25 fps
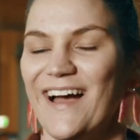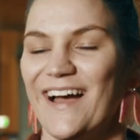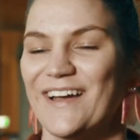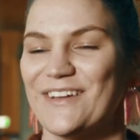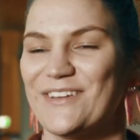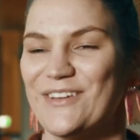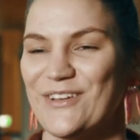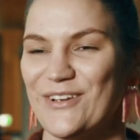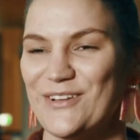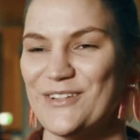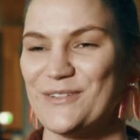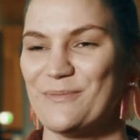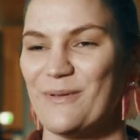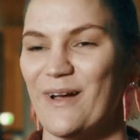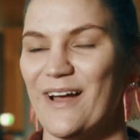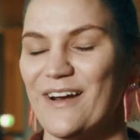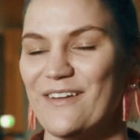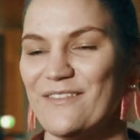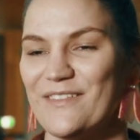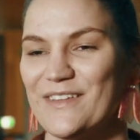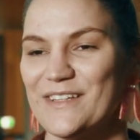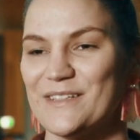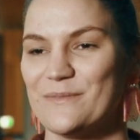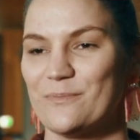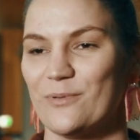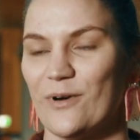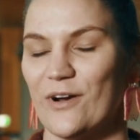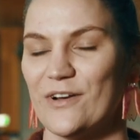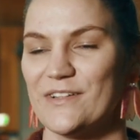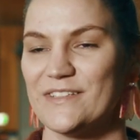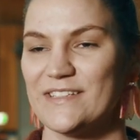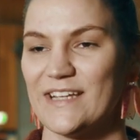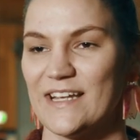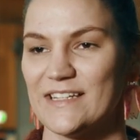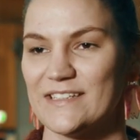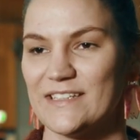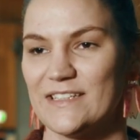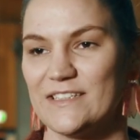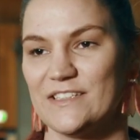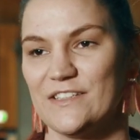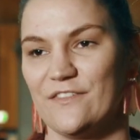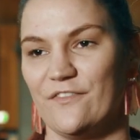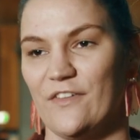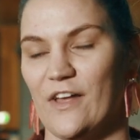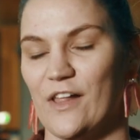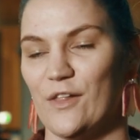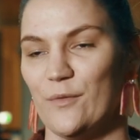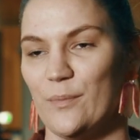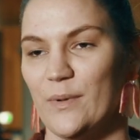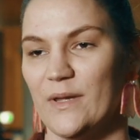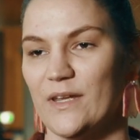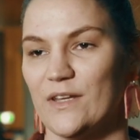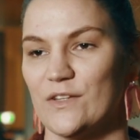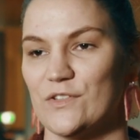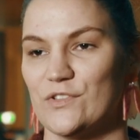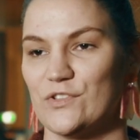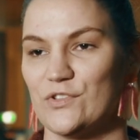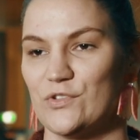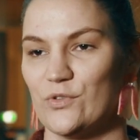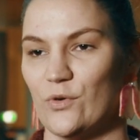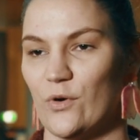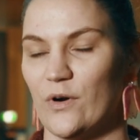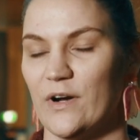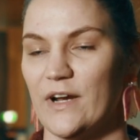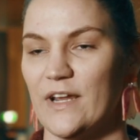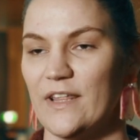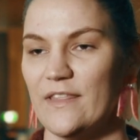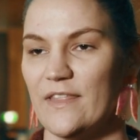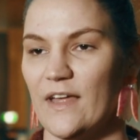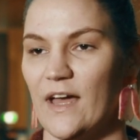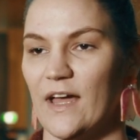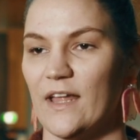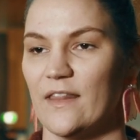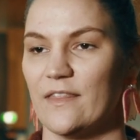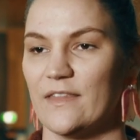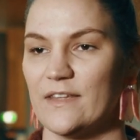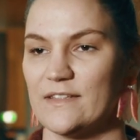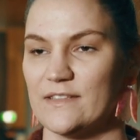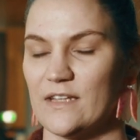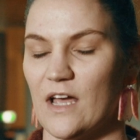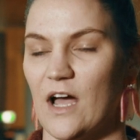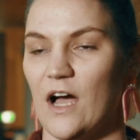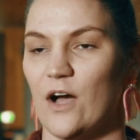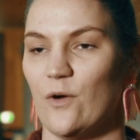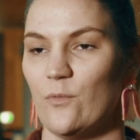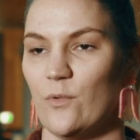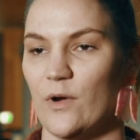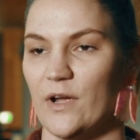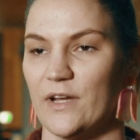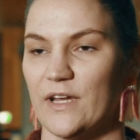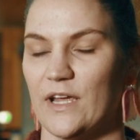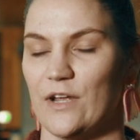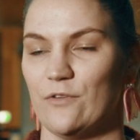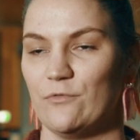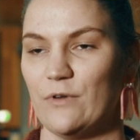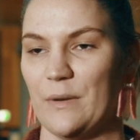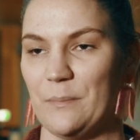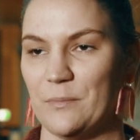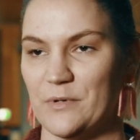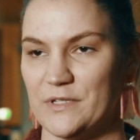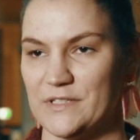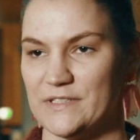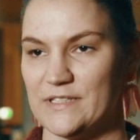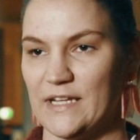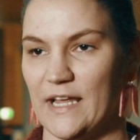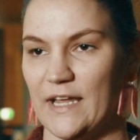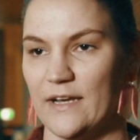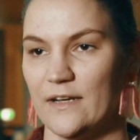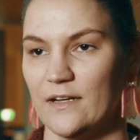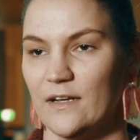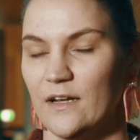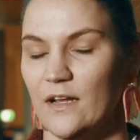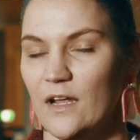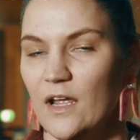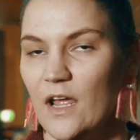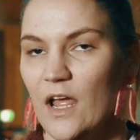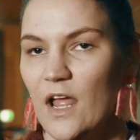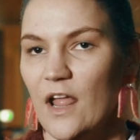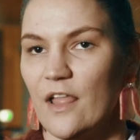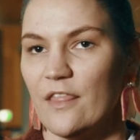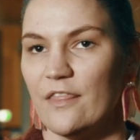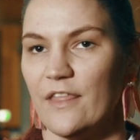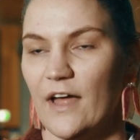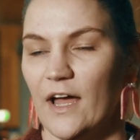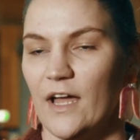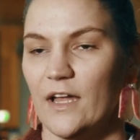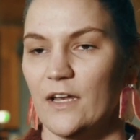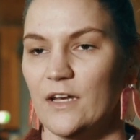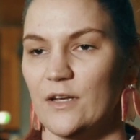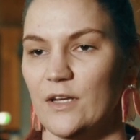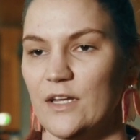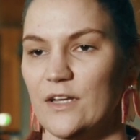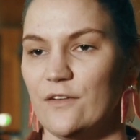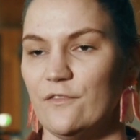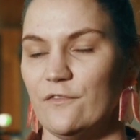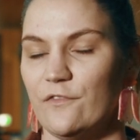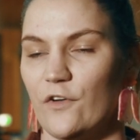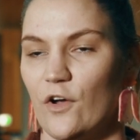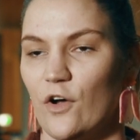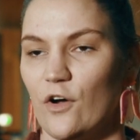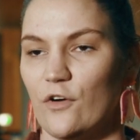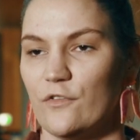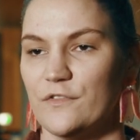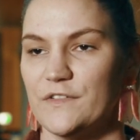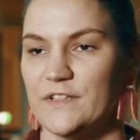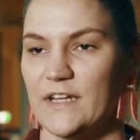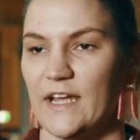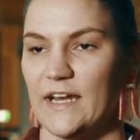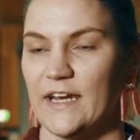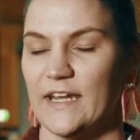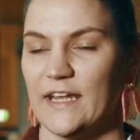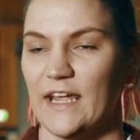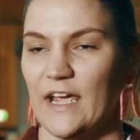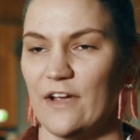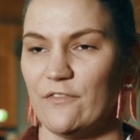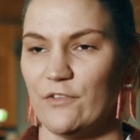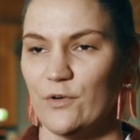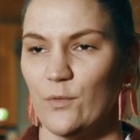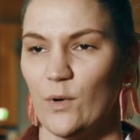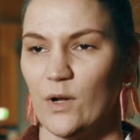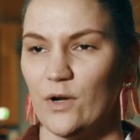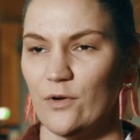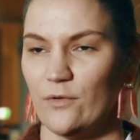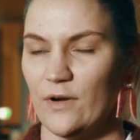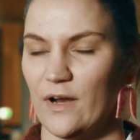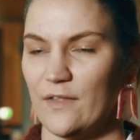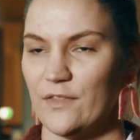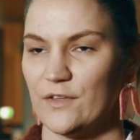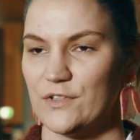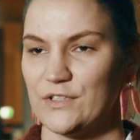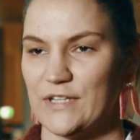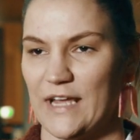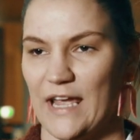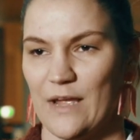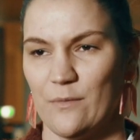A huge part of this process is developing a story that this artwork can represent. That involved getting everyone around the